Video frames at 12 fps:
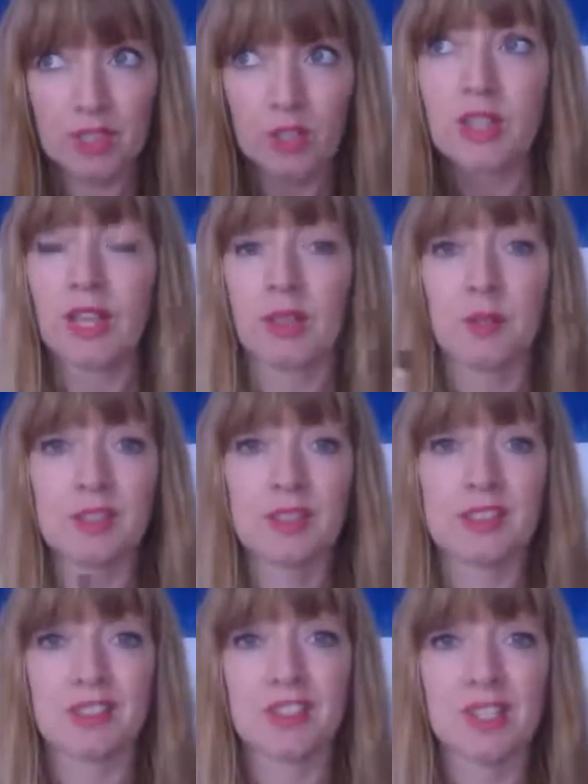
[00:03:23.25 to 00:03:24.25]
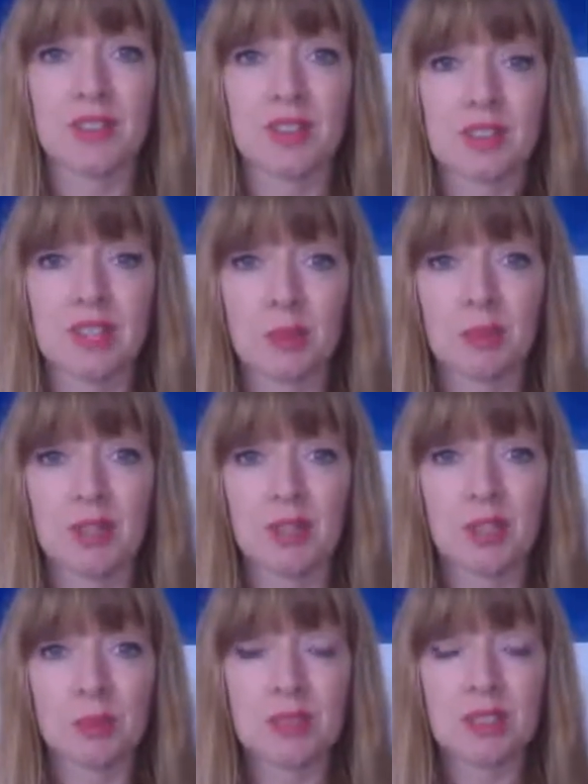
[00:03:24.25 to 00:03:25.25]
oh yeah, I wanted to just give you a tip when it
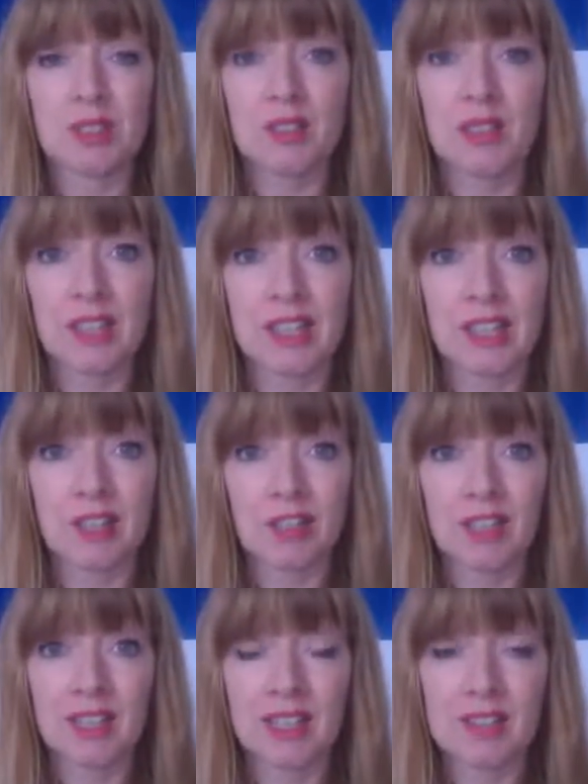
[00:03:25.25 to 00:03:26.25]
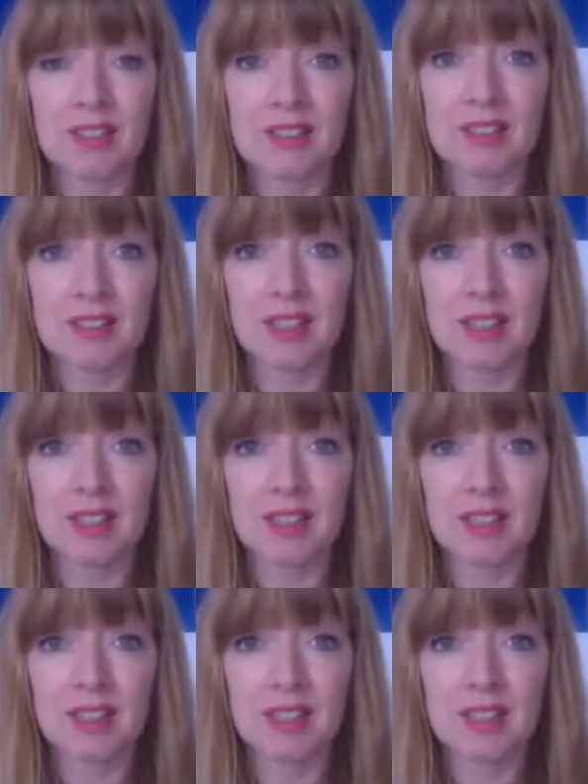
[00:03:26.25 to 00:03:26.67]
comes to lining your eyelids.